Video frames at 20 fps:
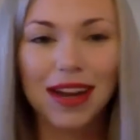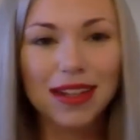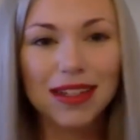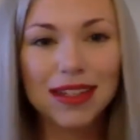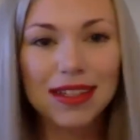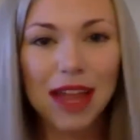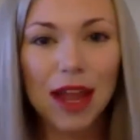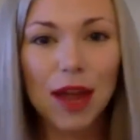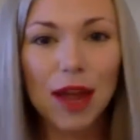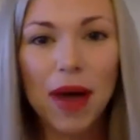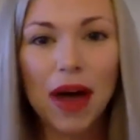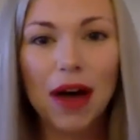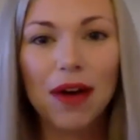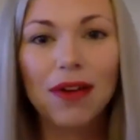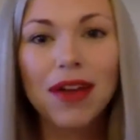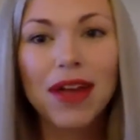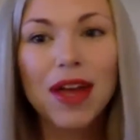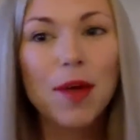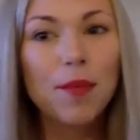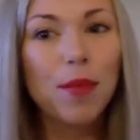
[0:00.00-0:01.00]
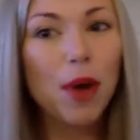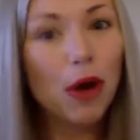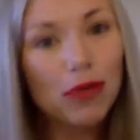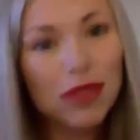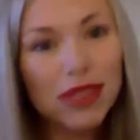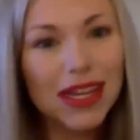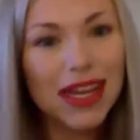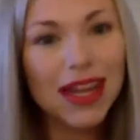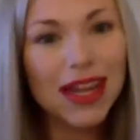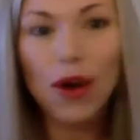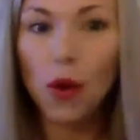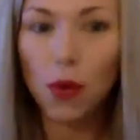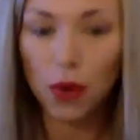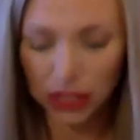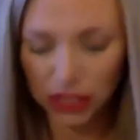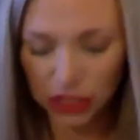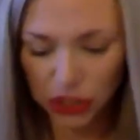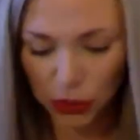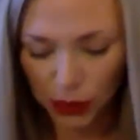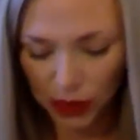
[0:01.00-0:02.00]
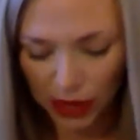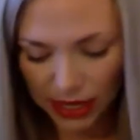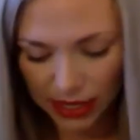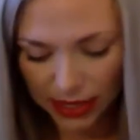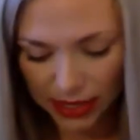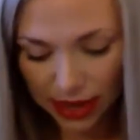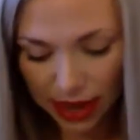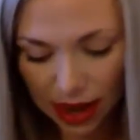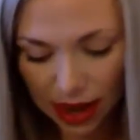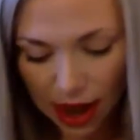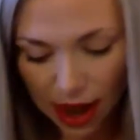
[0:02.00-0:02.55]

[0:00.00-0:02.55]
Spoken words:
can say about posting or stories.